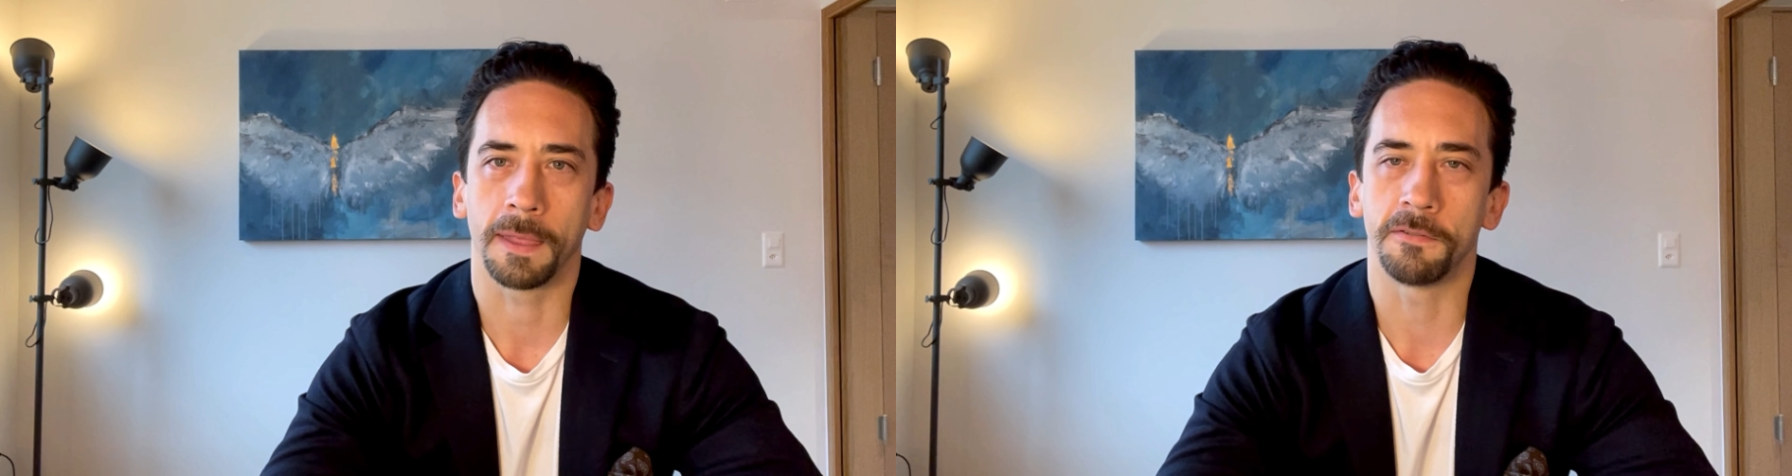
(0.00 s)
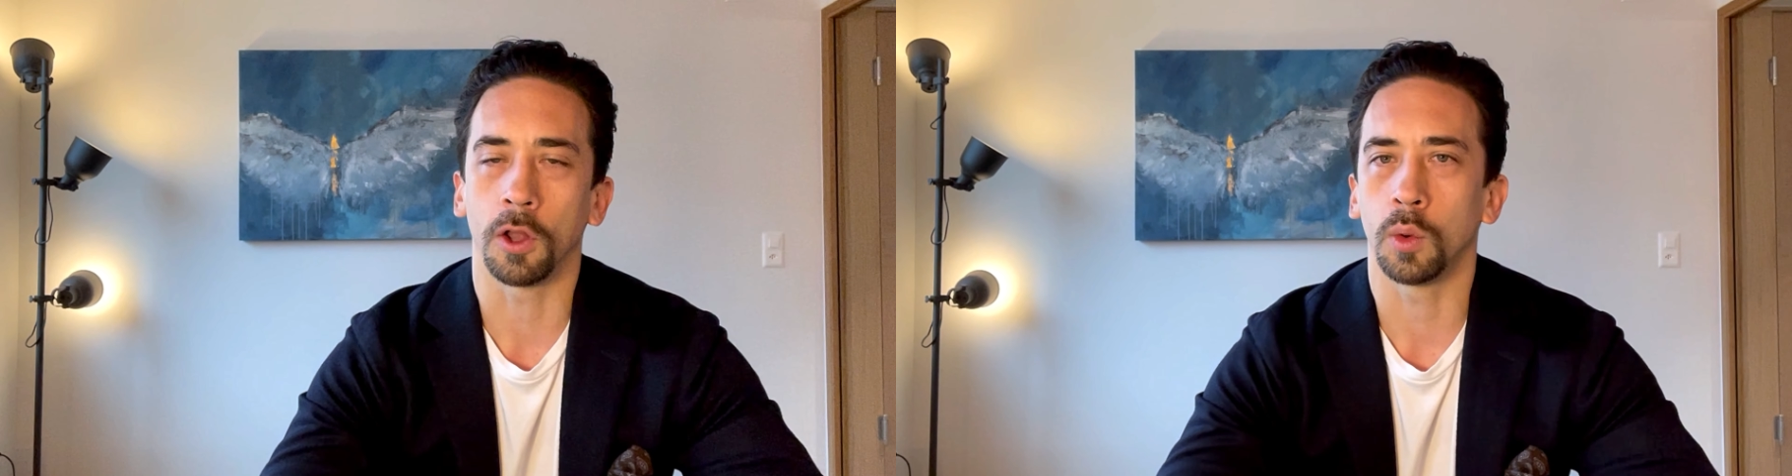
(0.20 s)

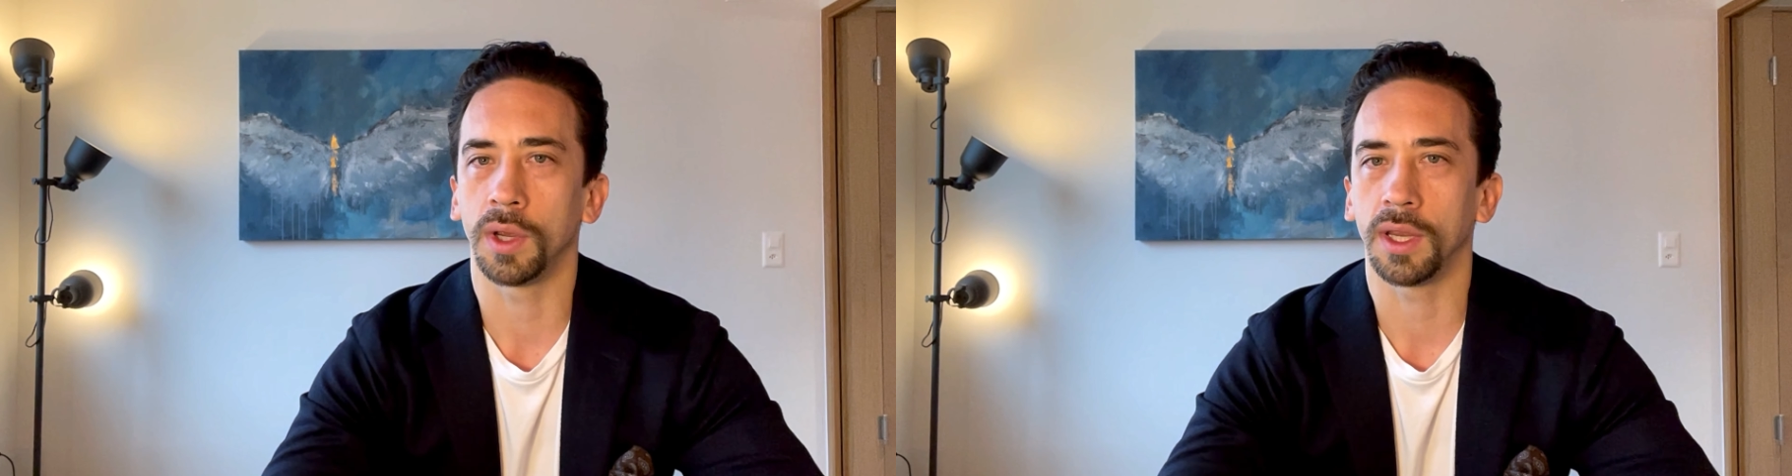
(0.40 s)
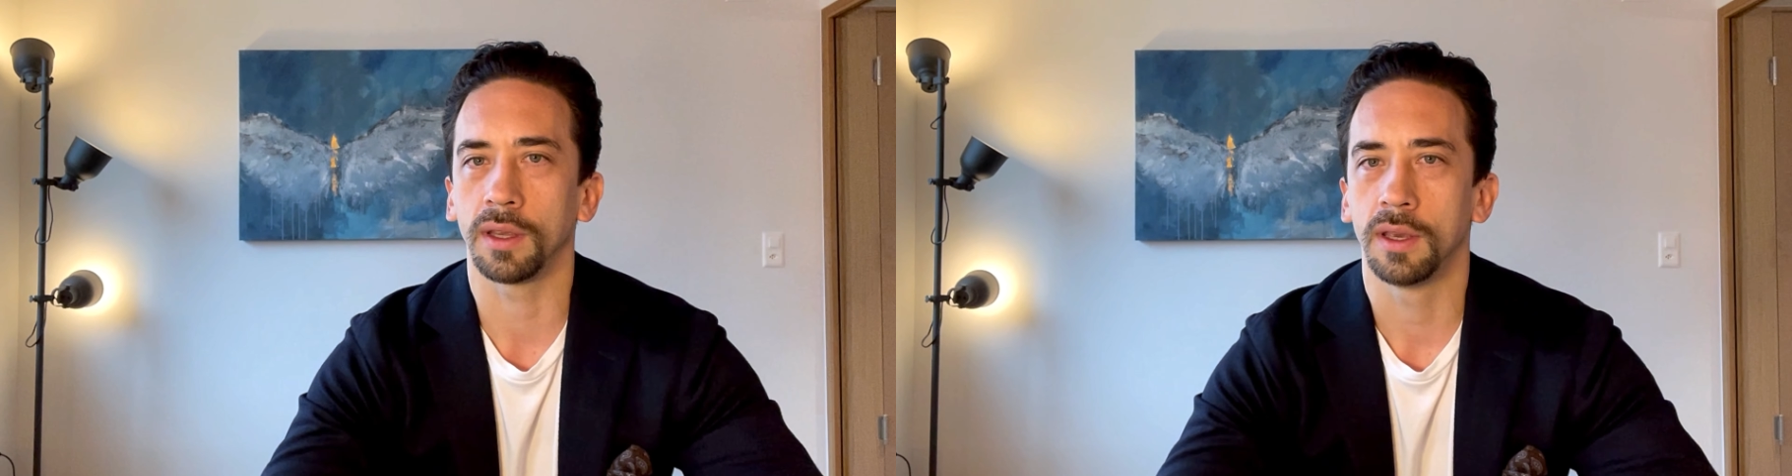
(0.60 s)

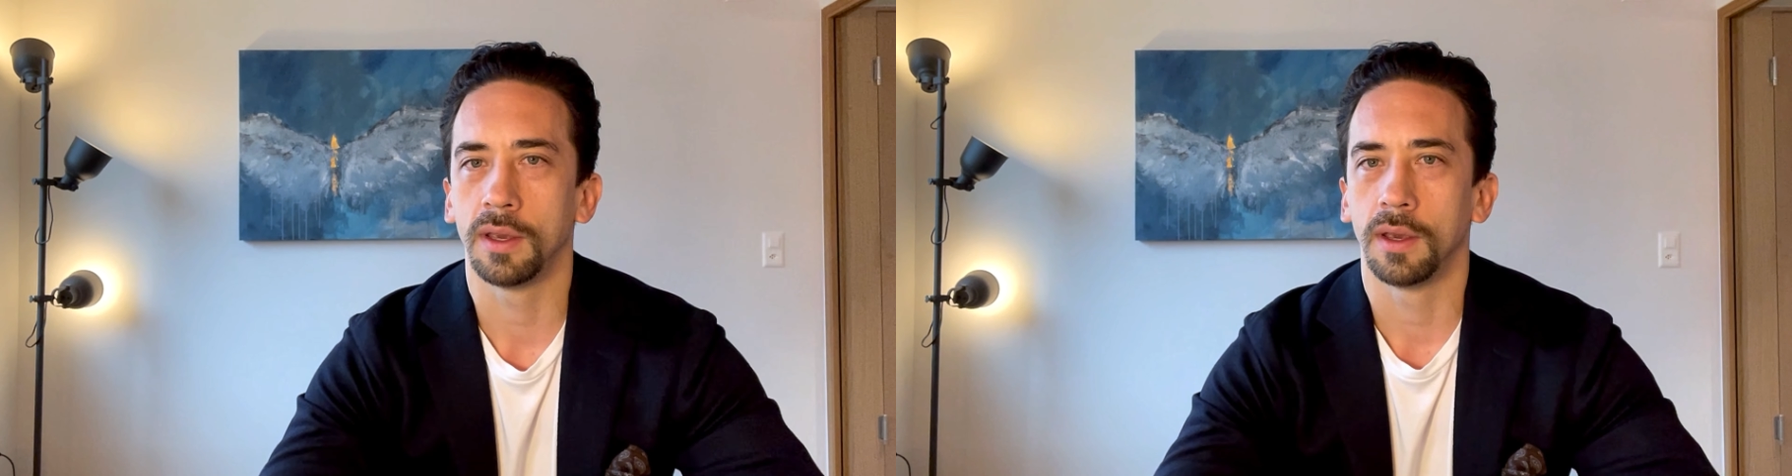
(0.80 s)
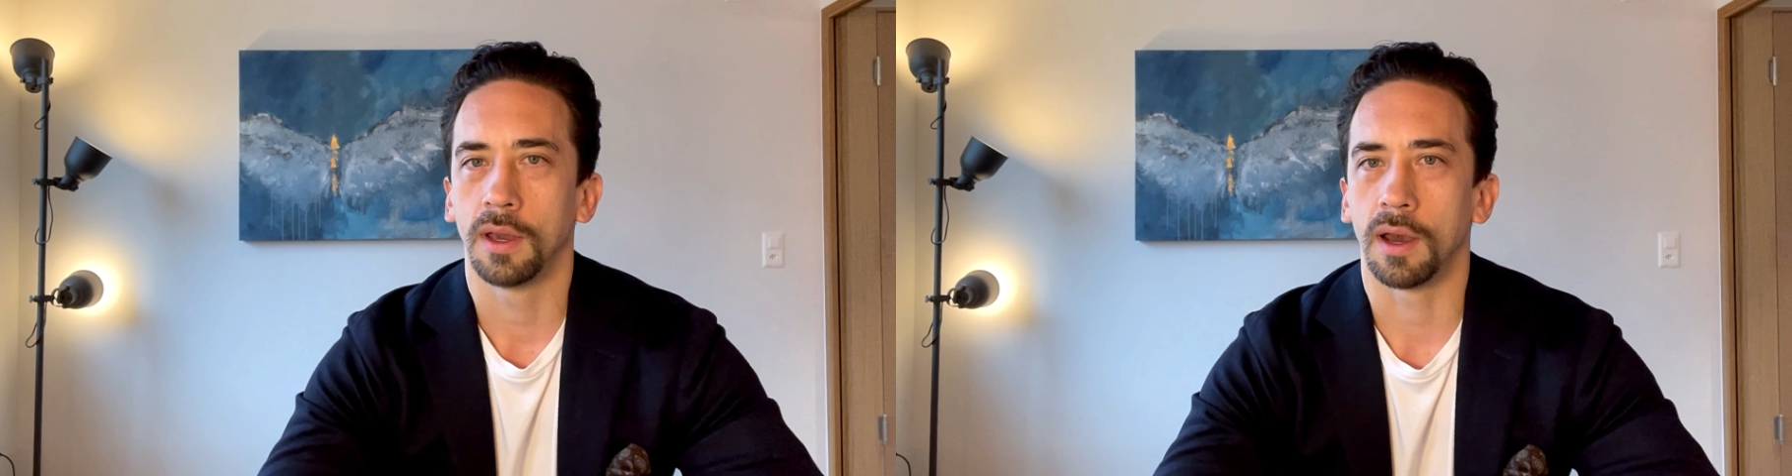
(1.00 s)
following
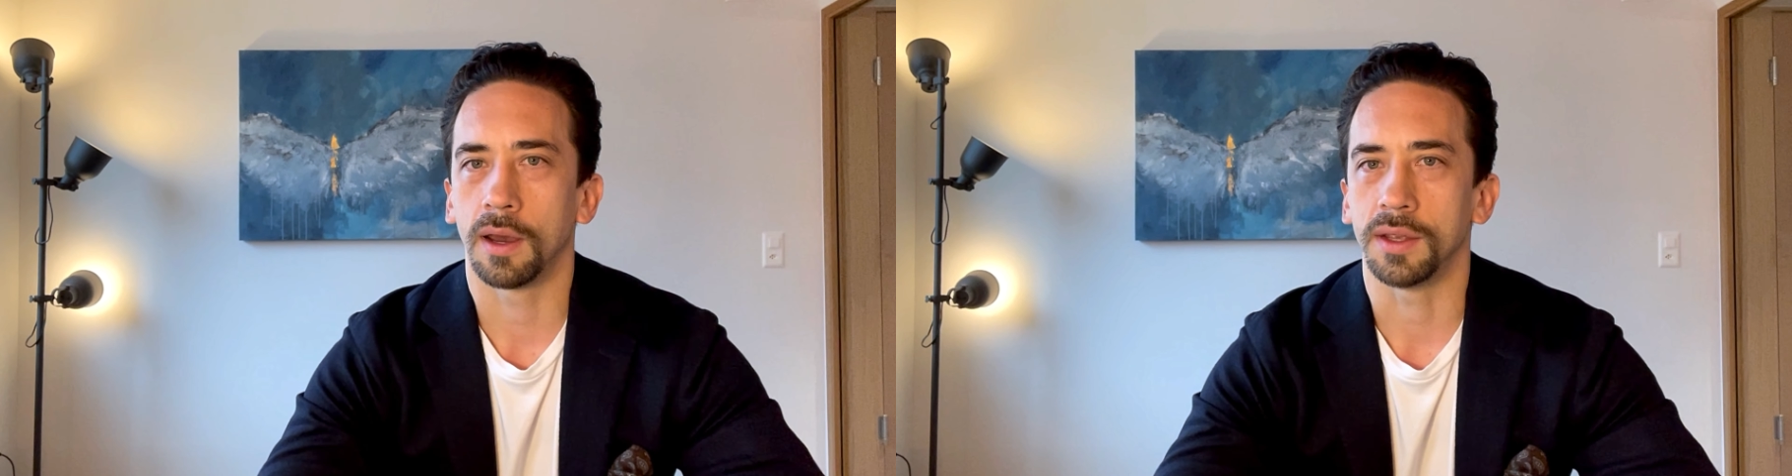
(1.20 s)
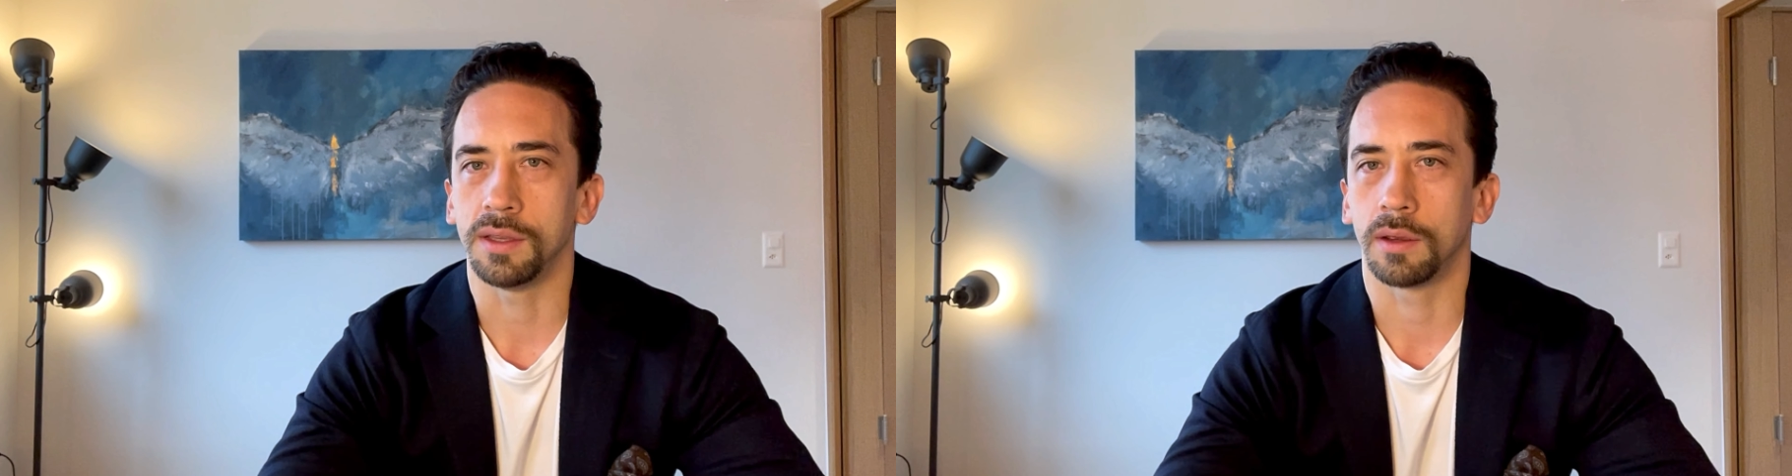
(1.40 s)

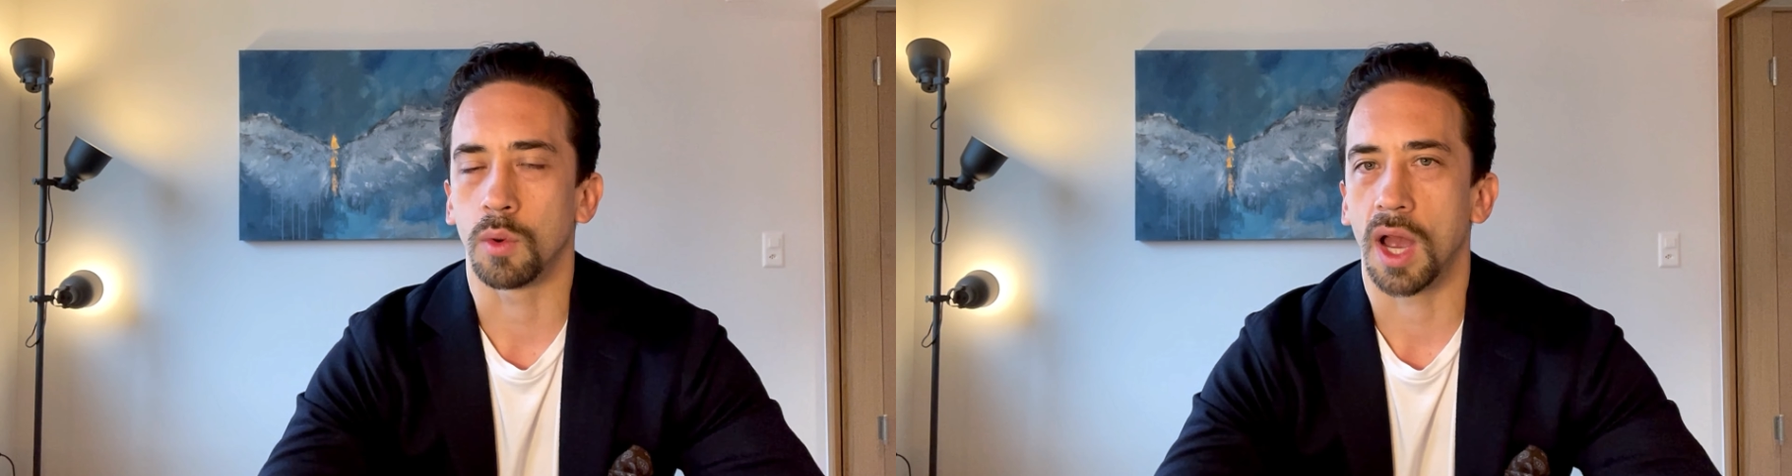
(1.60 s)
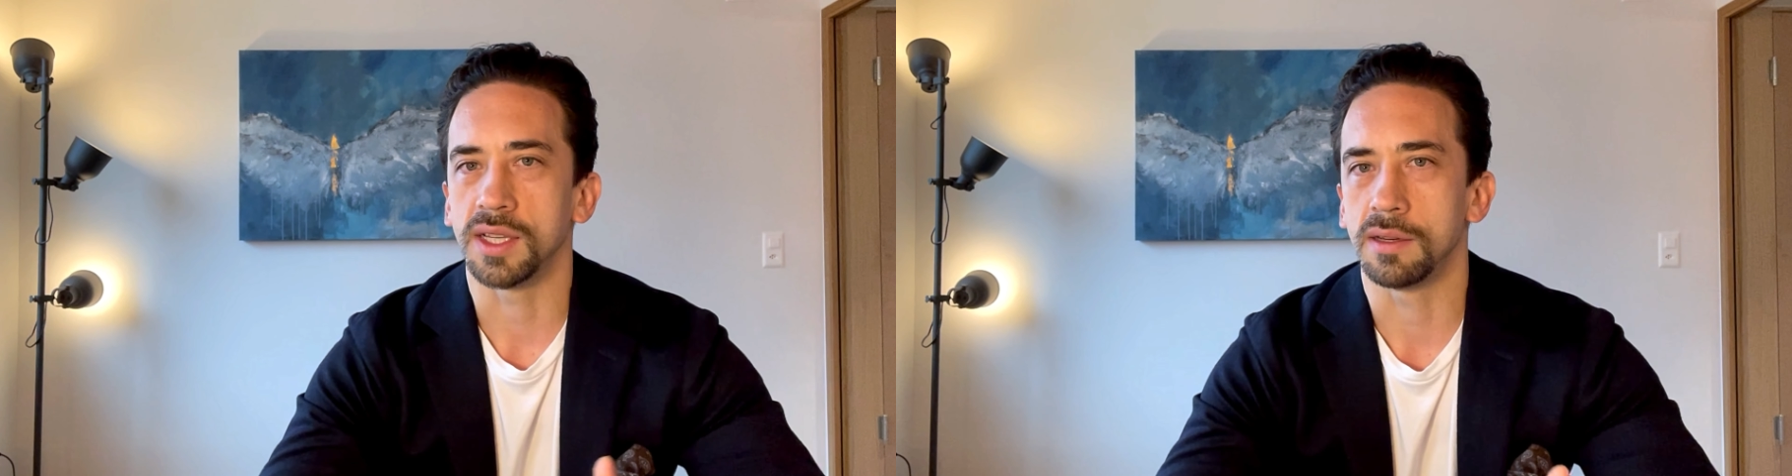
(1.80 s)
the
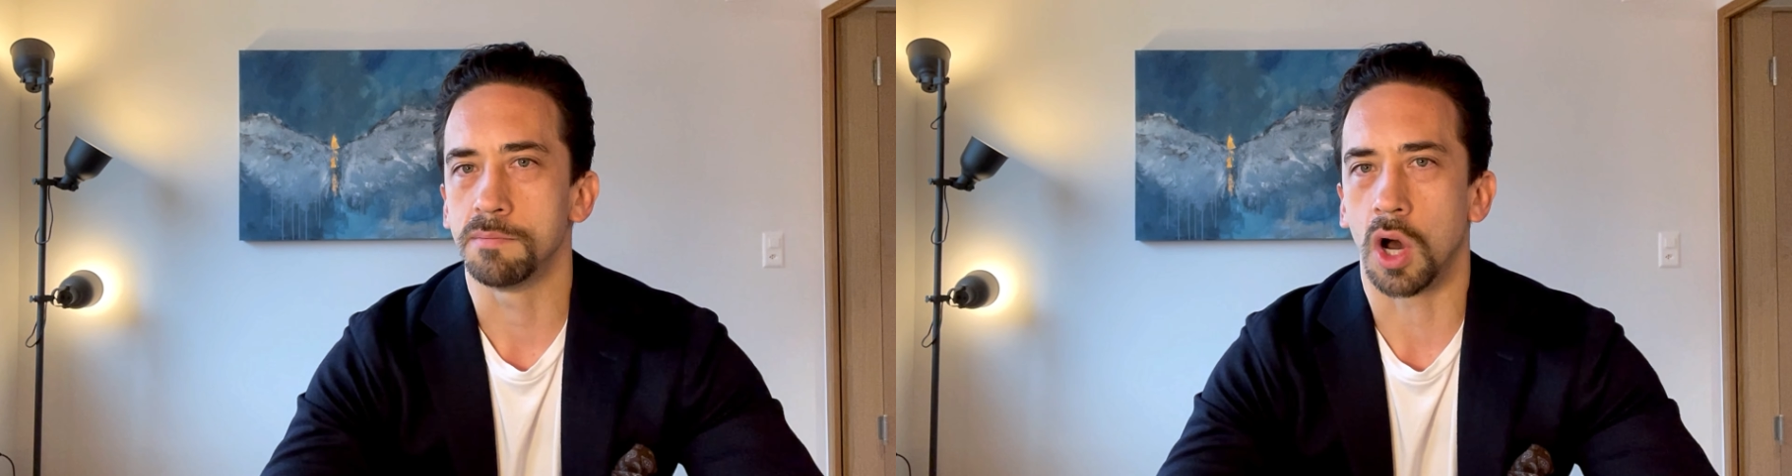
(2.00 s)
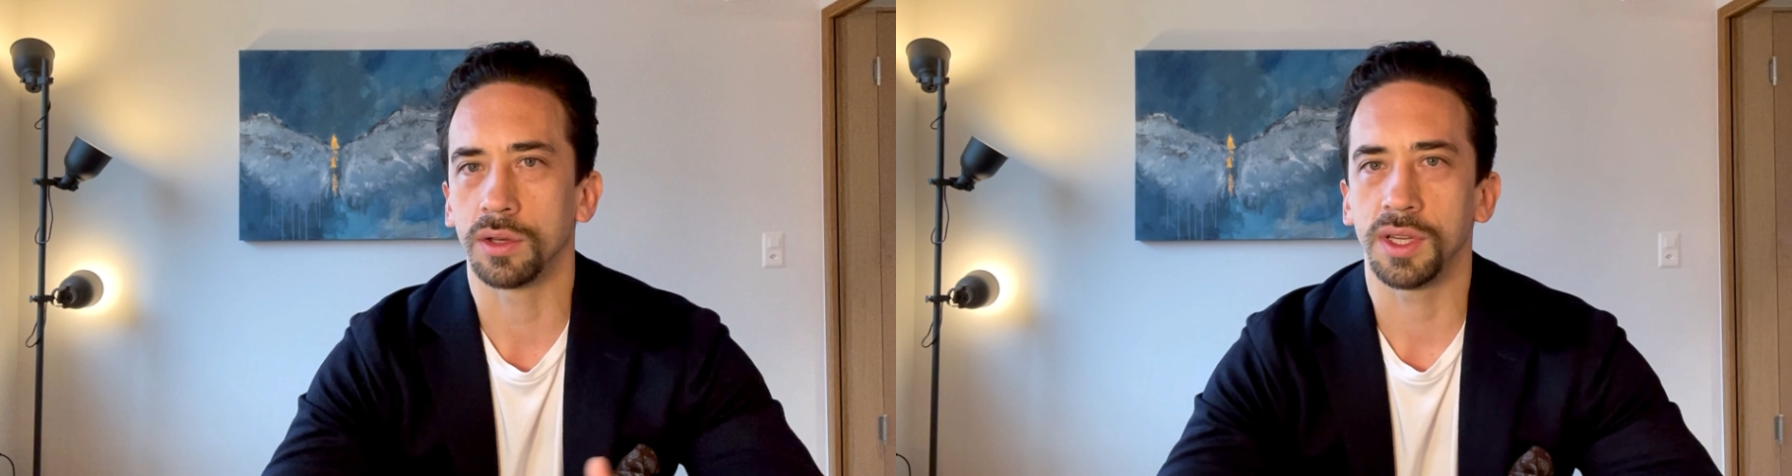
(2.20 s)
rise in
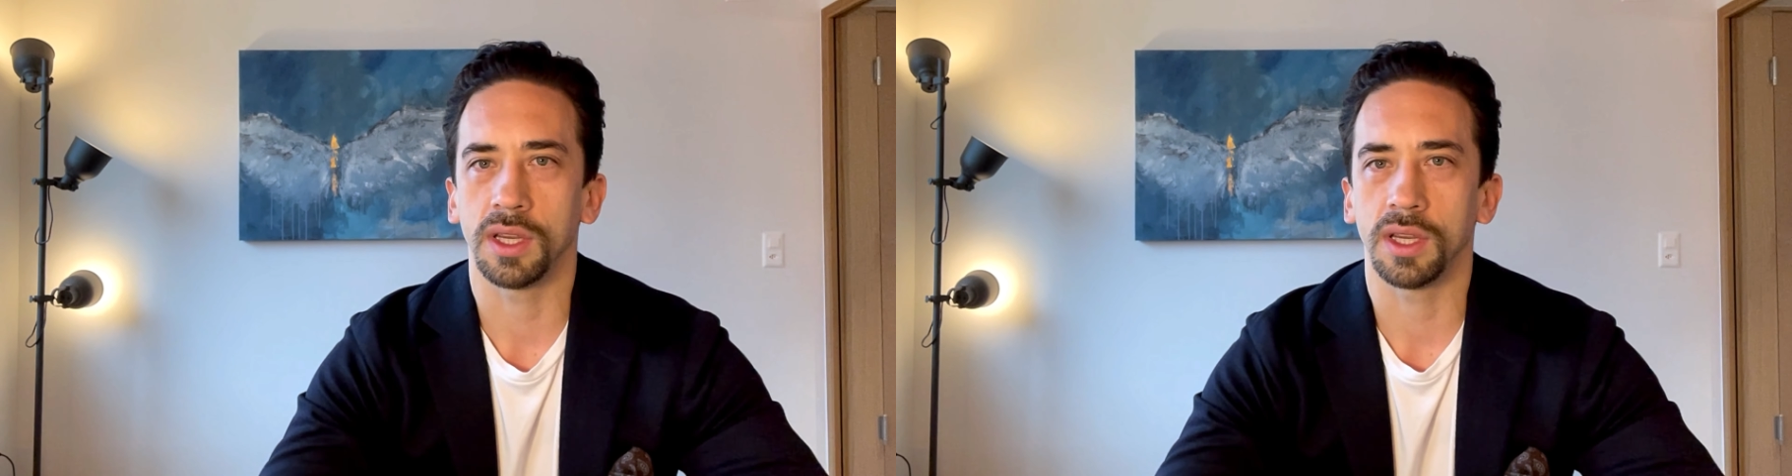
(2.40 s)
bond